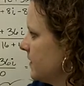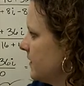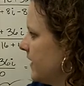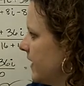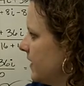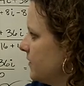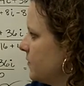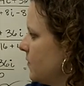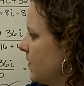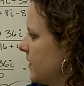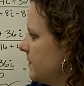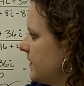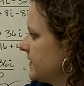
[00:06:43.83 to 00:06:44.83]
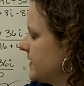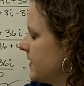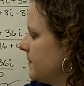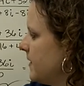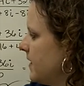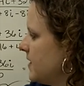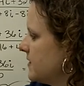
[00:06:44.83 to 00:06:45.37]
Negative 1 makes that a
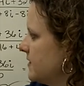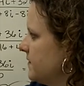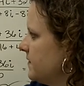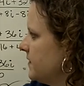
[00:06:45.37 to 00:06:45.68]
positive